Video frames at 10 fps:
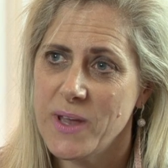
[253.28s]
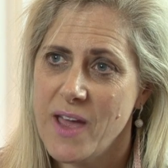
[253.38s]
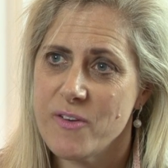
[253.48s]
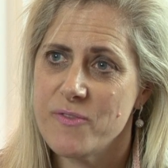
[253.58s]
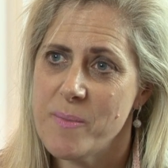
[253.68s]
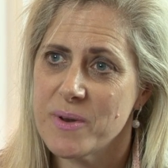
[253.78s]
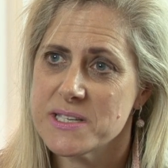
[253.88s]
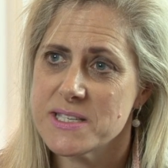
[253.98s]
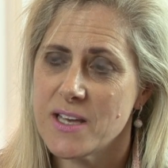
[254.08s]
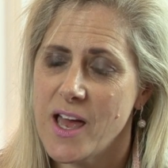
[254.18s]
we have a
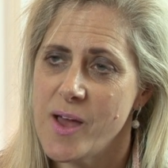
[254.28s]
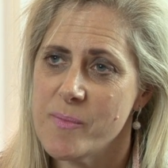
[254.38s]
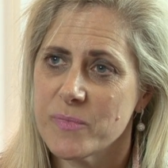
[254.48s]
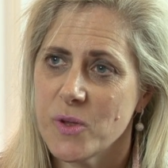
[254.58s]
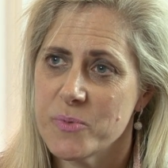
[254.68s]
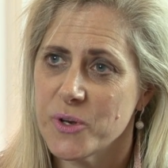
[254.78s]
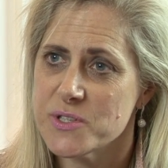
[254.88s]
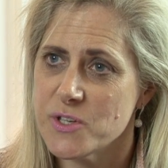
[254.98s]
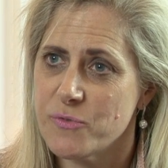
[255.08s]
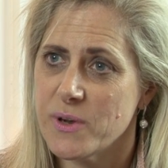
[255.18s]
fabulous computer
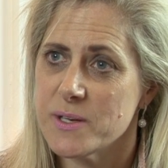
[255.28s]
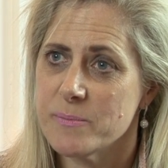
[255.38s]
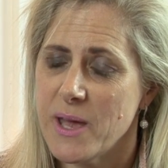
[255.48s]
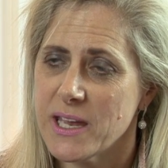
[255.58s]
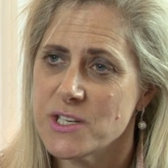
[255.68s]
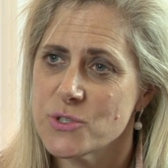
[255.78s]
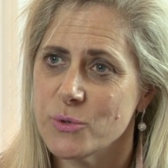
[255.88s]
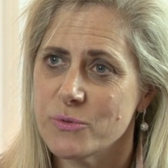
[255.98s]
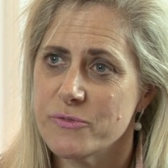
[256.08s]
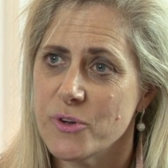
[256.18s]
software package
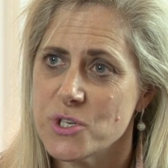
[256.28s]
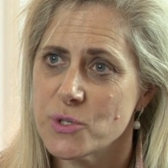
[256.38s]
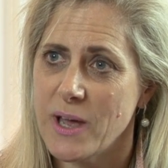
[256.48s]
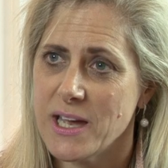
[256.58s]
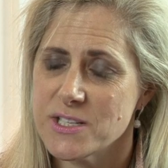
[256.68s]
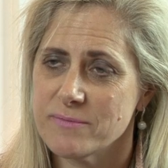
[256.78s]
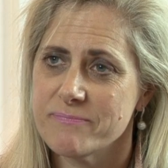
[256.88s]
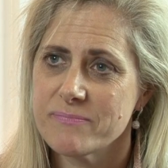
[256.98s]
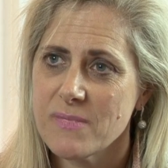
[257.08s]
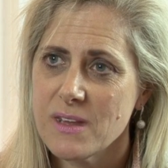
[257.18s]
called Virtual Agent.
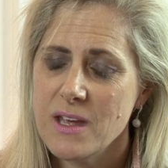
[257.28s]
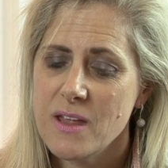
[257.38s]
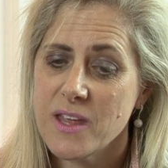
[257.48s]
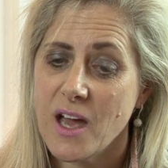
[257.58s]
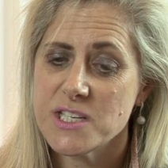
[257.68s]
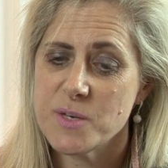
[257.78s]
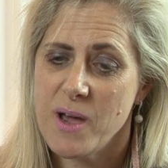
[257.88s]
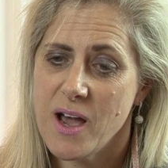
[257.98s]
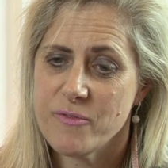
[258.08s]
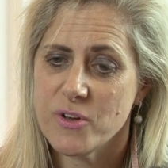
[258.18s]
The idea
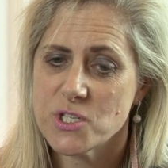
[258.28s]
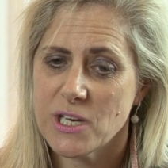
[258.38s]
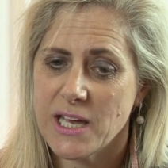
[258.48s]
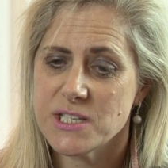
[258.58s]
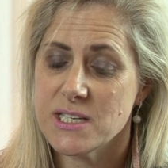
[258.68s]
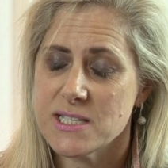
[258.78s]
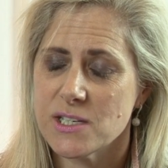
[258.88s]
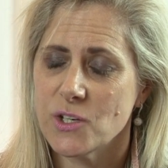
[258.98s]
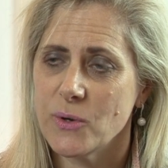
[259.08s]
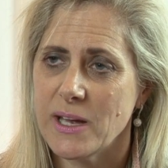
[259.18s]
behind Virtual Agent is
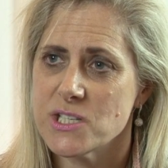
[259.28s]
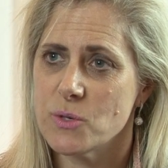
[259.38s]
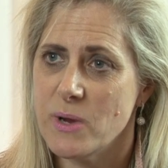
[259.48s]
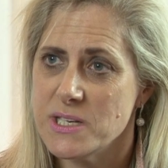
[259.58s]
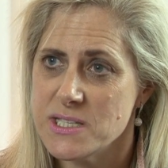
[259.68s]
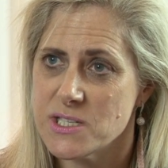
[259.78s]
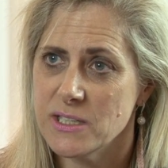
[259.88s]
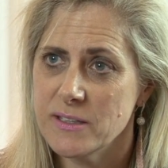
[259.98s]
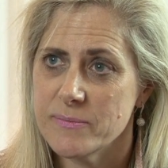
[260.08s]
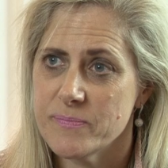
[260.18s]
that you actually
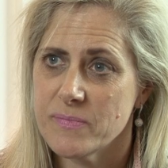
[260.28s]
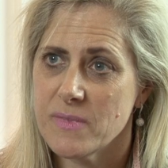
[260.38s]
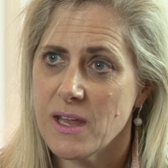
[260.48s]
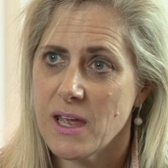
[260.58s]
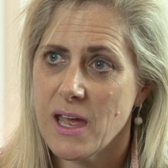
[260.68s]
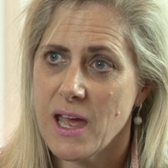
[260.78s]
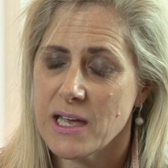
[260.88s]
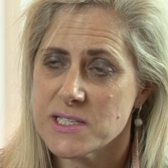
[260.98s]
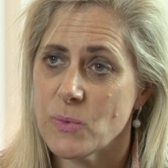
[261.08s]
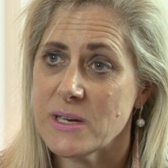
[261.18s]
register
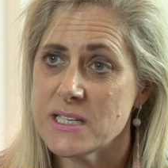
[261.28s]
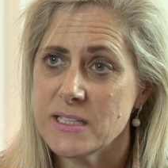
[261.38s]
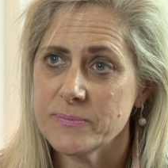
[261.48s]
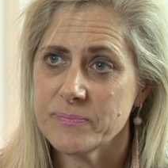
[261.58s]
as a renter